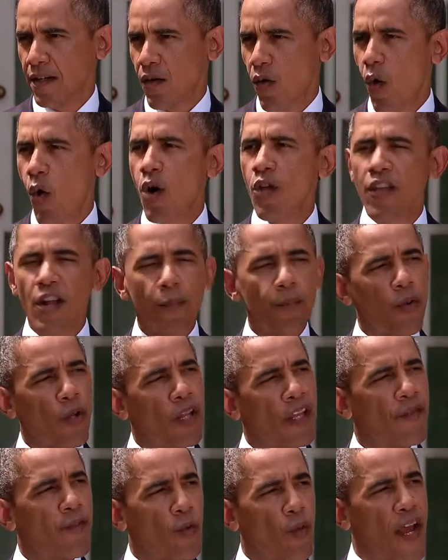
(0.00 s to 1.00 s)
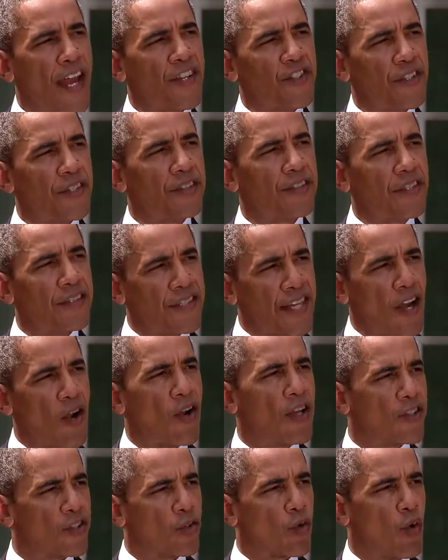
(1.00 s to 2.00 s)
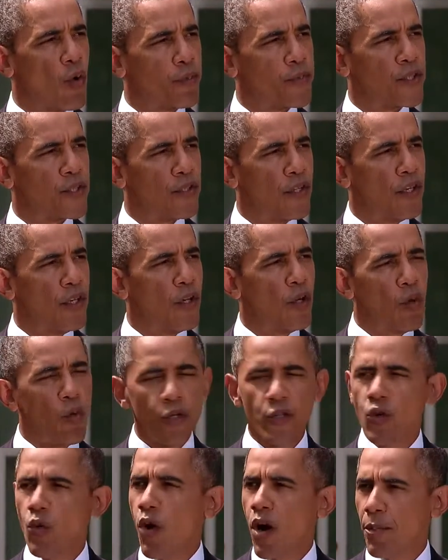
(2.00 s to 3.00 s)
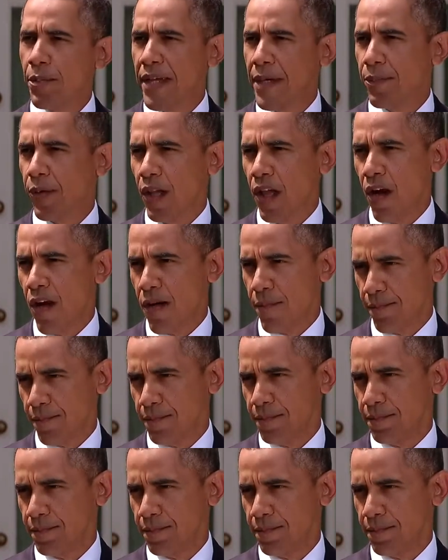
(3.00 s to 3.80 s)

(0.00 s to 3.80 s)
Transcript: or their proliferation to terrorist groups who would do our people harm.